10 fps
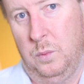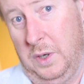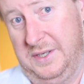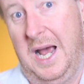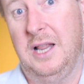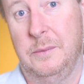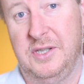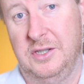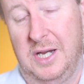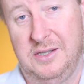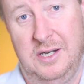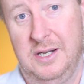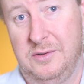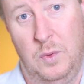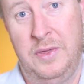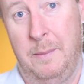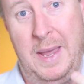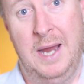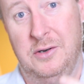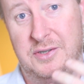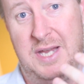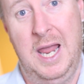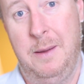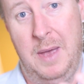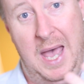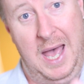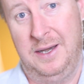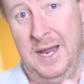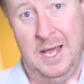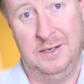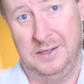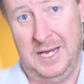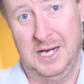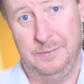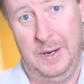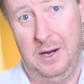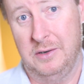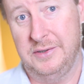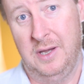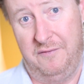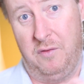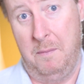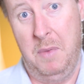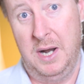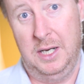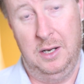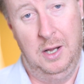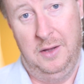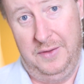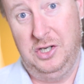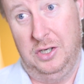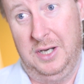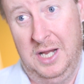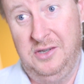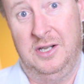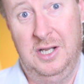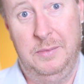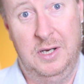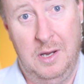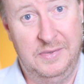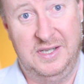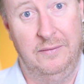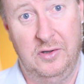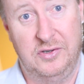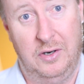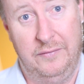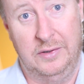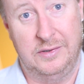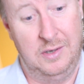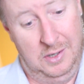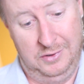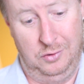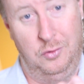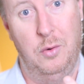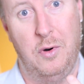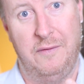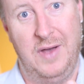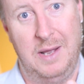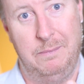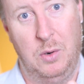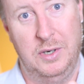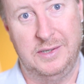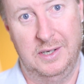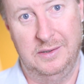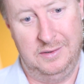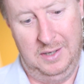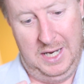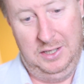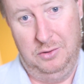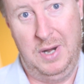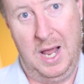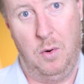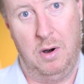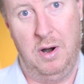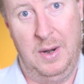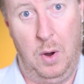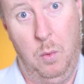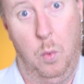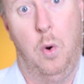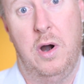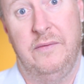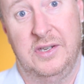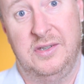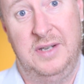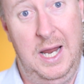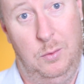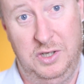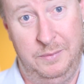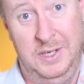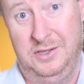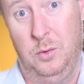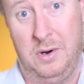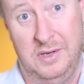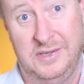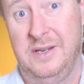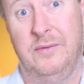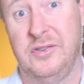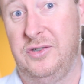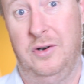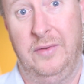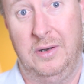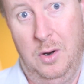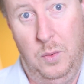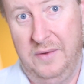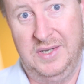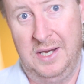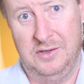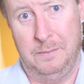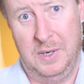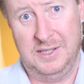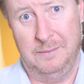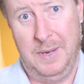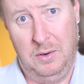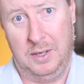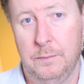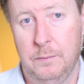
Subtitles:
what Taleb suggested, is when the bankers came hand in hand to taxpayers for money, they should instantly become civil servants. So no more fat bonuses, and you now are an award of the state, which means you are a civil servant. No ifs, ands, or buts about it.